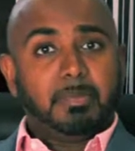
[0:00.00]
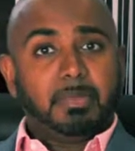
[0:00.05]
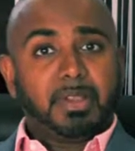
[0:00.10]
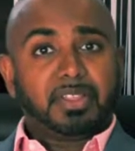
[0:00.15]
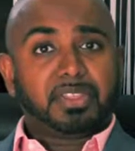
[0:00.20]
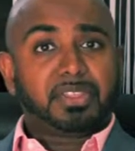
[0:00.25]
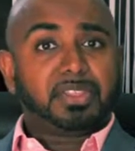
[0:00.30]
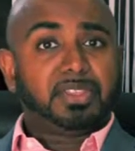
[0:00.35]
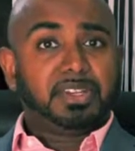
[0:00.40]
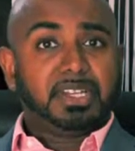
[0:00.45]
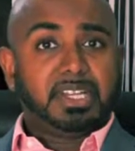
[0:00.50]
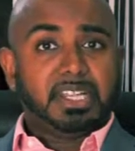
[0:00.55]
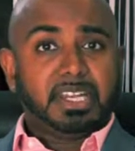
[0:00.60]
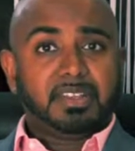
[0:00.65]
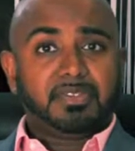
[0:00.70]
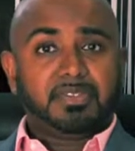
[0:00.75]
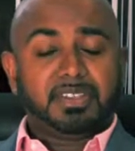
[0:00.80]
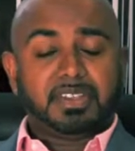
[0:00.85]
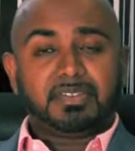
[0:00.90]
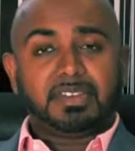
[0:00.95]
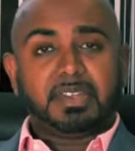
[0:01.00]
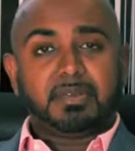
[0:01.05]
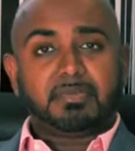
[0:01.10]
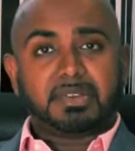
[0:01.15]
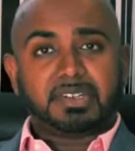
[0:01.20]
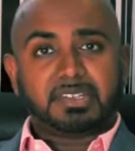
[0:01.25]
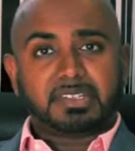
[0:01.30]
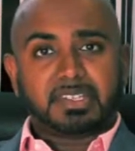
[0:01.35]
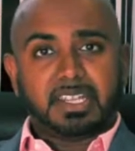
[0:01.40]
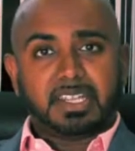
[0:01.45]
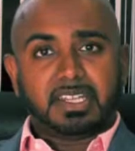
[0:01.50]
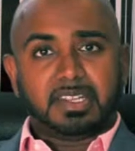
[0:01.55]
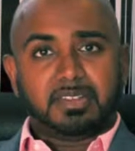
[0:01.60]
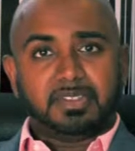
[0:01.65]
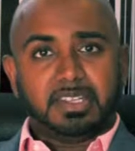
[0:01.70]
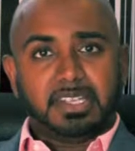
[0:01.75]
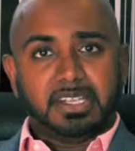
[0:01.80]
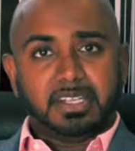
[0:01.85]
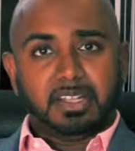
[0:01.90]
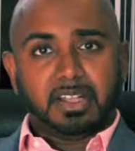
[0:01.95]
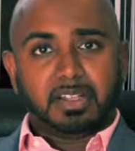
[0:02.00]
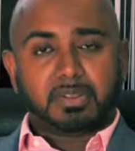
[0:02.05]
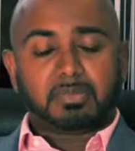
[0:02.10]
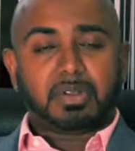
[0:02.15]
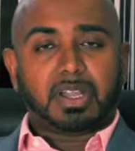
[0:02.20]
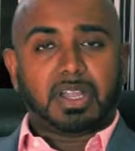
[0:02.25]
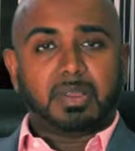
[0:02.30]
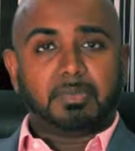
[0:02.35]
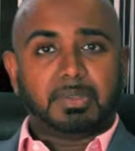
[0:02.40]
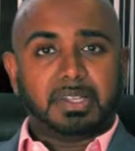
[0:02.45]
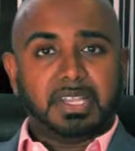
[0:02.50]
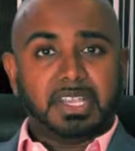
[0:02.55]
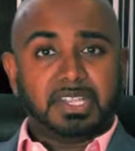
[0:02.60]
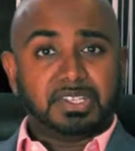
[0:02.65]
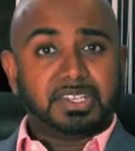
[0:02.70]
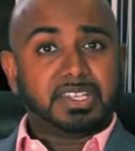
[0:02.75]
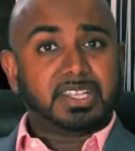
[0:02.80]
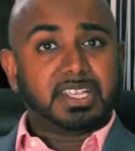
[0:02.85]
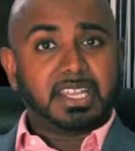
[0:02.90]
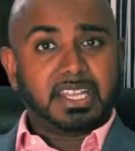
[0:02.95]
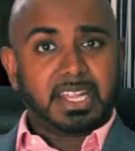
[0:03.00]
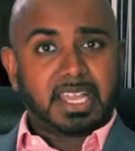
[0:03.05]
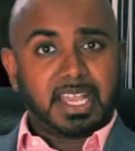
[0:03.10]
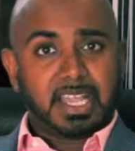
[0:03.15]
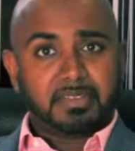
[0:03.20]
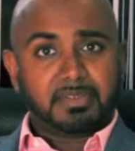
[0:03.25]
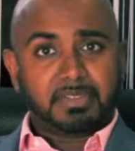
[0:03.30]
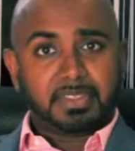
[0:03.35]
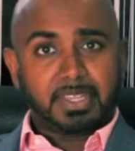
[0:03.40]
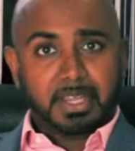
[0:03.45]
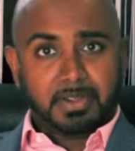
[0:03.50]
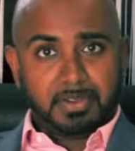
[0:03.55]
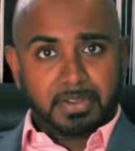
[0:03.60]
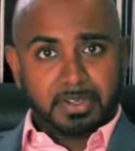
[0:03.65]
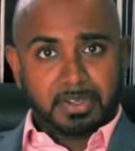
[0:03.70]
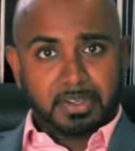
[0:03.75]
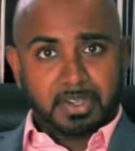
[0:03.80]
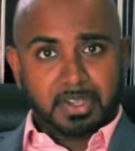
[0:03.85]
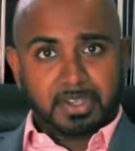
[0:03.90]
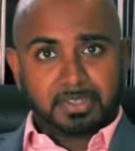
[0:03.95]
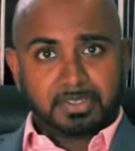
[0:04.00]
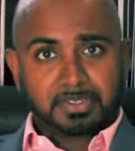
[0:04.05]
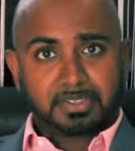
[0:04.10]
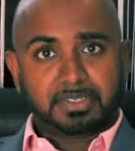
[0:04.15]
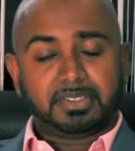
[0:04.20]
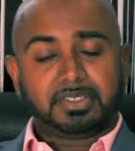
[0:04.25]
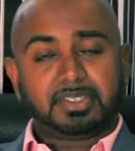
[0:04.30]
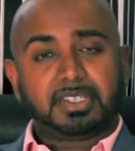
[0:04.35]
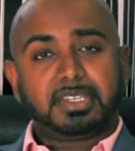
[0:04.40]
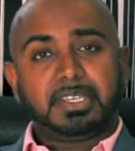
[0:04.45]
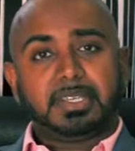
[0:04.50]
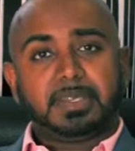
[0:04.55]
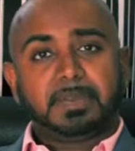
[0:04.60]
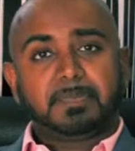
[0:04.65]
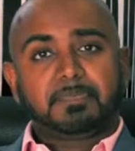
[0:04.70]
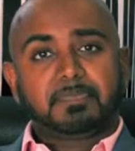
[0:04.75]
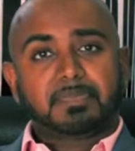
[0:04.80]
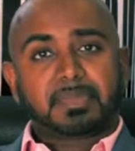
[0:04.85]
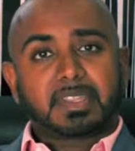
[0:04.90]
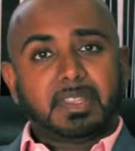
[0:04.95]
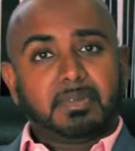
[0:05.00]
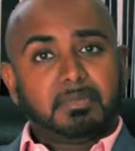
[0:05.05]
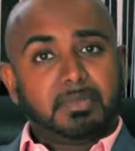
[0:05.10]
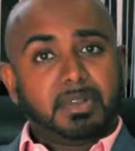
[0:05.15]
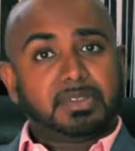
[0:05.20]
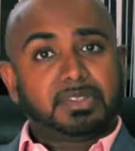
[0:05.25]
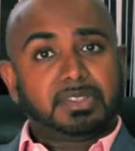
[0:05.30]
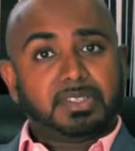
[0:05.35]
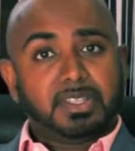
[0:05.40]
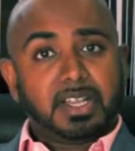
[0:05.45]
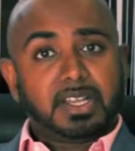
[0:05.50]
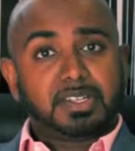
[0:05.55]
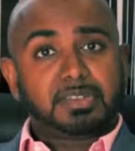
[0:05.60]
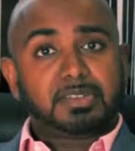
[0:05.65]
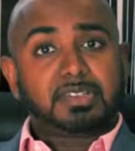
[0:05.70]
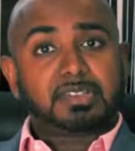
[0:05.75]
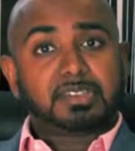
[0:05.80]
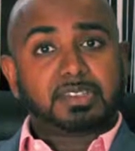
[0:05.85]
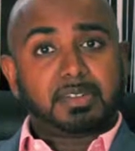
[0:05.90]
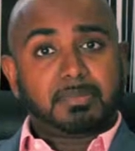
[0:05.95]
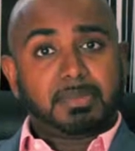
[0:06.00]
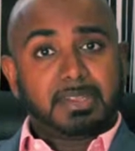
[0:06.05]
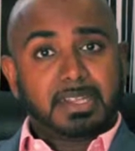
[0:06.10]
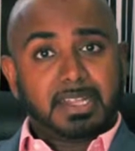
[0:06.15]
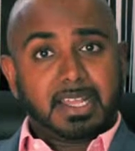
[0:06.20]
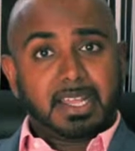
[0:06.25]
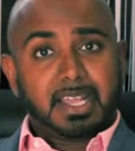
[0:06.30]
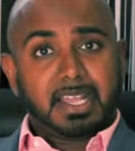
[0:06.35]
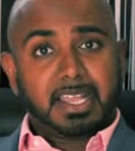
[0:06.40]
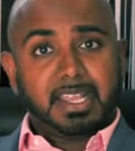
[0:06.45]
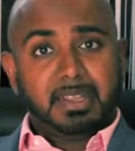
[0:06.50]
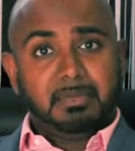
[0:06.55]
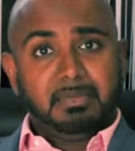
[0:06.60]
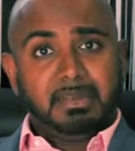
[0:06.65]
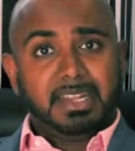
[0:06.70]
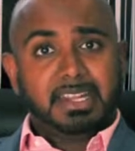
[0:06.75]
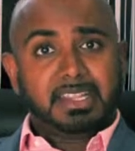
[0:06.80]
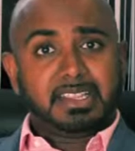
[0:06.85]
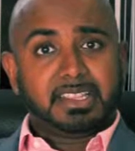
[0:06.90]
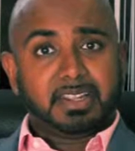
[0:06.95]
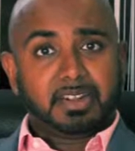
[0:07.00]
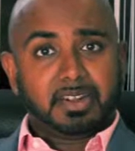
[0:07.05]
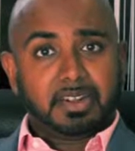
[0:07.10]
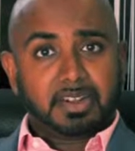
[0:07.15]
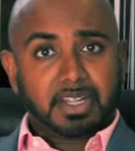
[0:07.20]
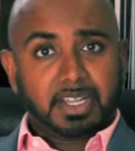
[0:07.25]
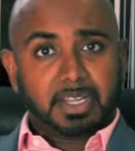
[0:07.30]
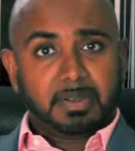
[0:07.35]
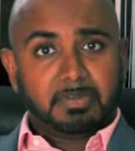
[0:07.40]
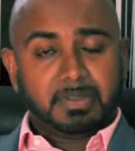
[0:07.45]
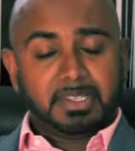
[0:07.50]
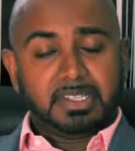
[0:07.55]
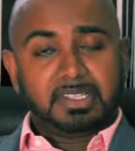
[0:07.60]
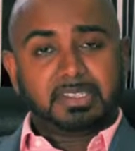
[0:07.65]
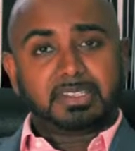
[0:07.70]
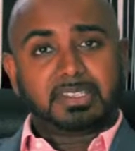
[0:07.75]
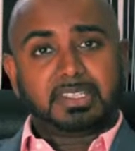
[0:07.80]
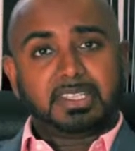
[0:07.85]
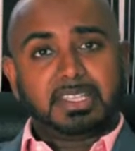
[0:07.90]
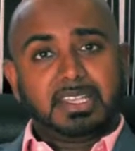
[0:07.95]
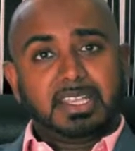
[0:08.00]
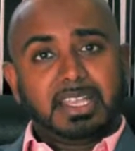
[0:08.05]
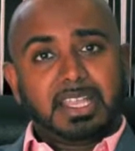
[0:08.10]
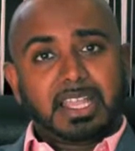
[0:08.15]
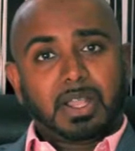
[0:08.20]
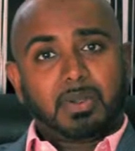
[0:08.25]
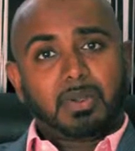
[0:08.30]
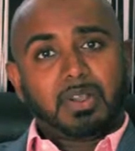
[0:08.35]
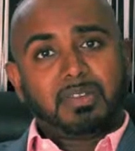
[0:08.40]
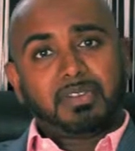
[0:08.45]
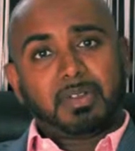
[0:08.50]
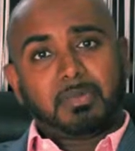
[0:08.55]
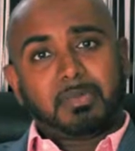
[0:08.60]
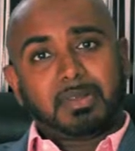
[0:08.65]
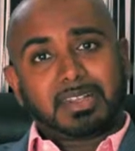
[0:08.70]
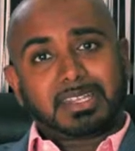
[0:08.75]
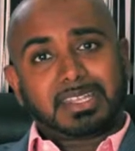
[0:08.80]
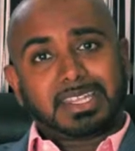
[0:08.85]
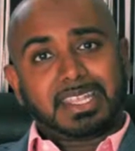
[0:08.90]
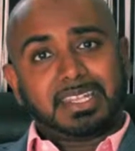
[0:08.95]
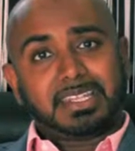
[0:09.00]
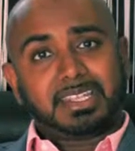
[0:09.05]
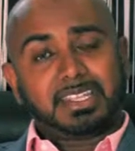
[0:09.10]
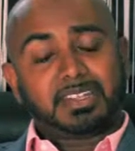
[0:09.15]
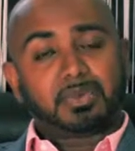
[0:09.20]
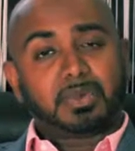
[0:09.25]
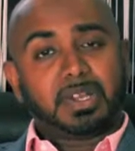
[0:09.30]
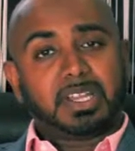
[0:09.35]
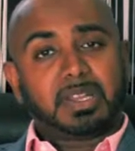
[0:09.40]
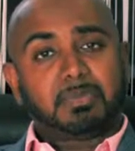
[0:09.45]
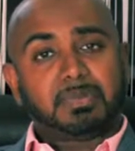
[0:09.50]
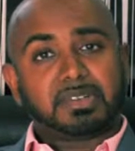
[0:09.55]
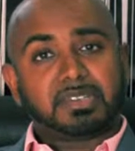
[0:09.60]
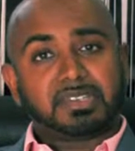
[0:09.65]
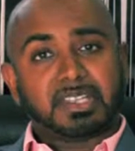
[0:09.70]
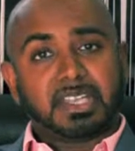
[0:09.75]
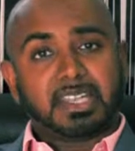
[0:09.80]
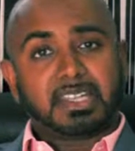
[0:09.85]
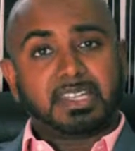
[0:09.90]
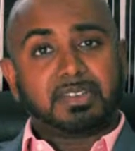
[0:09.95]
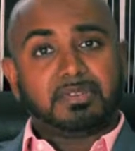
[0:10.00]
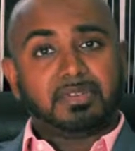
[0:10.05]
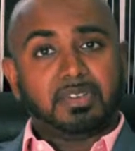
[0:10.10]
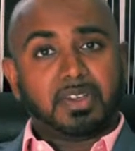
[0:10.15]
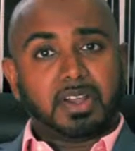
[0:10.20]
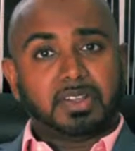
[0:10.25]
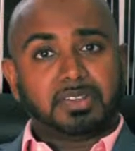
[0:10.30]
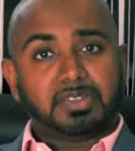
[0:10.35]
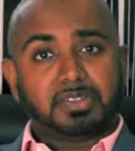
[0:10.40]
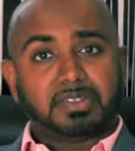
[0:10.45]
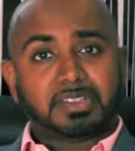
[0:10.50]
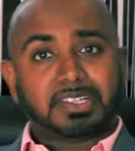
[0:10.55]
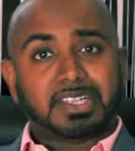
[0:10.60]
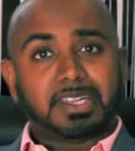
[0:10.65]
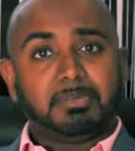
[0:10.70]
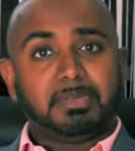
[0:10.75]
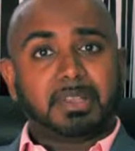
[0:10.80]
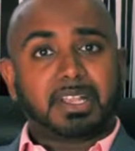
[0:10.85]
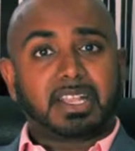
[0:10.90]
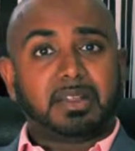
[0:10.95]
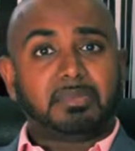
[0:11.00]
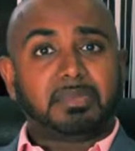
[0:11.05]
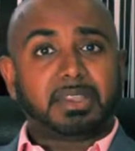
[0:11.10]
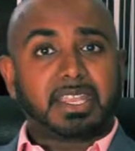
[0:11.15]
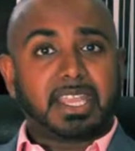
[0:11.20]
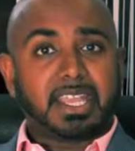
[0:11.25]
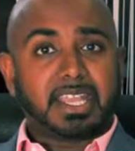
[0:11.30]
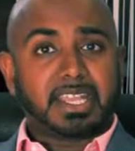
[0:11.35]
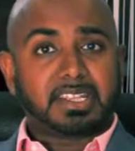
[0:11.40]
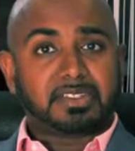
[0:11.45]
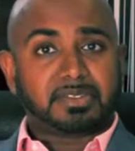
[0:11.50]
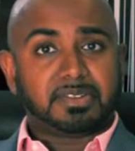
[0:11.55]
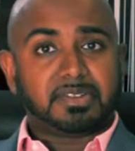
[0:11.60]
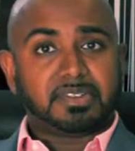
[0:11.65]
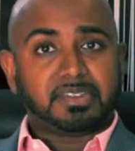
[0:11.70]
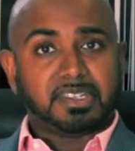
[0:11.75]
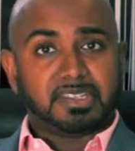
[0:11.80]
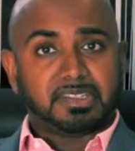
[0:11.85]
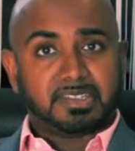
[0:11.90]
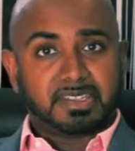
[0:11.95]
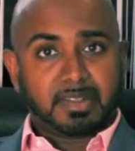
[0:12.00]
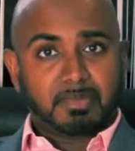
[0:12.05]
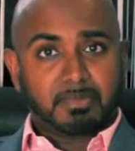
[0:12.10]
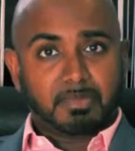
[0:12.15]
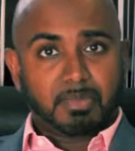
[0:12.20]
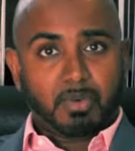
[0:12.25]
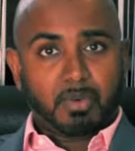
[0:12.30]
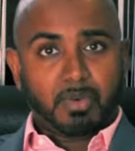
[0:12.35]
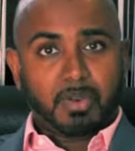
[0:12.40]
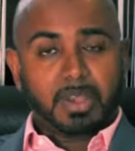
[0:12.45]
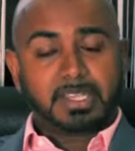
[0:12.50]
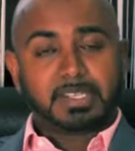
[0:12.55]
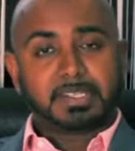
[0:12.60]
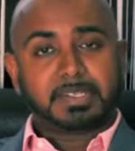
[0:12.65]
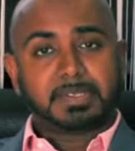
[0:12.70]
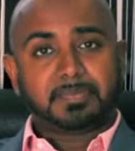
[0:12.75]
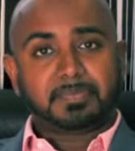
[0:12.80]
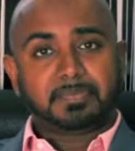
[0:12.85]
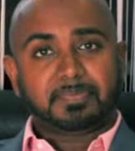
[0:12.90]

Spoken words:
About 30 to 50% of the adult population can have thyroid nodules. Most nodules are benign, meaning they're harmless. However, about 10 to 20% of nodules can become cancerous at some point.